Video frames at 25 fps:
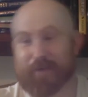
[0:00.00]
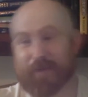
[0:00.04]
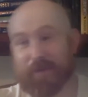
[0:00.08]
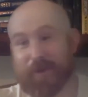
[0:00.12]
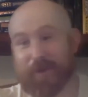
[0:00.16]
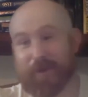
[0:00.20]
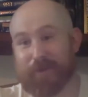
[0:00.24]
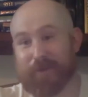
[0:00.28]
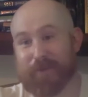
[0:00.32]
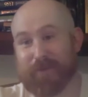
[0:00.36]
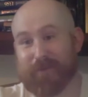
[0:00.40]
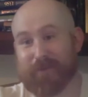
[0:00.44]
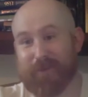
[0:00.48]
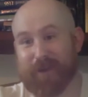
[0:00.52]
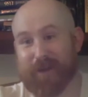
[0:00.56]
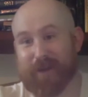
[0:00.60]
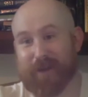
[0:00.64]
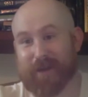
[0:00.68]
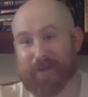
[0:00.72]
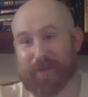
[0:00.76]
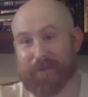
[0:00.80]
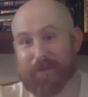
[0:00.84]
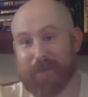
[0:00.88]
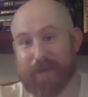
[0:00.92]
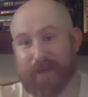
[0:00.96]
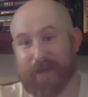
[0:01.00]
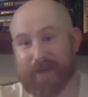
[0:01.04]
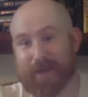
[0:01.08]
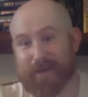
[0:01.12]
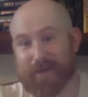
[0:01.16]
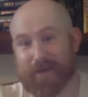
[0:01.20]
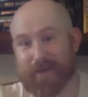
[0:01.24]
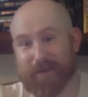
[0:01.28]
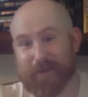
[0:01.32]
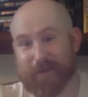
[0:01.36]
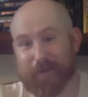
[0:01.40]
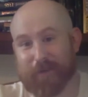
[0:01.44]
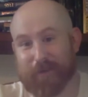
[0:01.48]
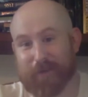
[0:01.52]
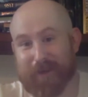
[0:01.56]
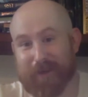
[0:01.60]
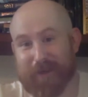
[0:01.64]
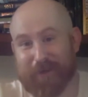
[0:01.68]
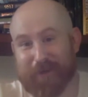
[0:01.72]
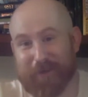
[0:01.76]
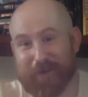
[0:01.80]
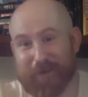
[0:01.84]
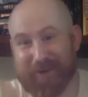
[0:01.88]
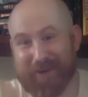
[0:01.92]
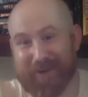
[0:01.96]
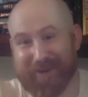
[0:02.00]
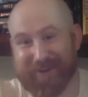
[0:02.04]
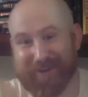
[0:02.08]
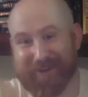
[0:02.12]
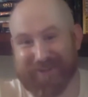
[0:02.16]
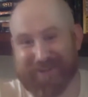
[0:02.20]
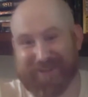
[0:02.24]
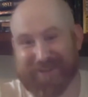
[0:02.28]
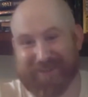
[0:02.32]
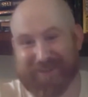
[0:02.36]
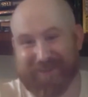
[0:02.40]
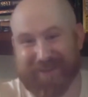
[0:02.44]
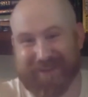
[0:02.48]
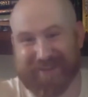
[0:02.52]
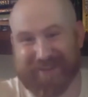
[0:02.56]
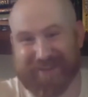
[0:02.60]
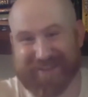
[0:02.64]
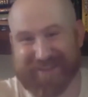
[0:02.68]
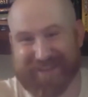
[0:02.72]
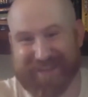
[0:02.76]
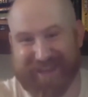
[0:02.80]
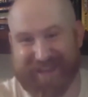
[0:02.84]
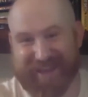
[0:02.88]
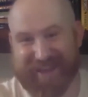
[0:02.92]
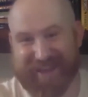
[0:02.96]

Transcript: You had me fighting men when I was about 10.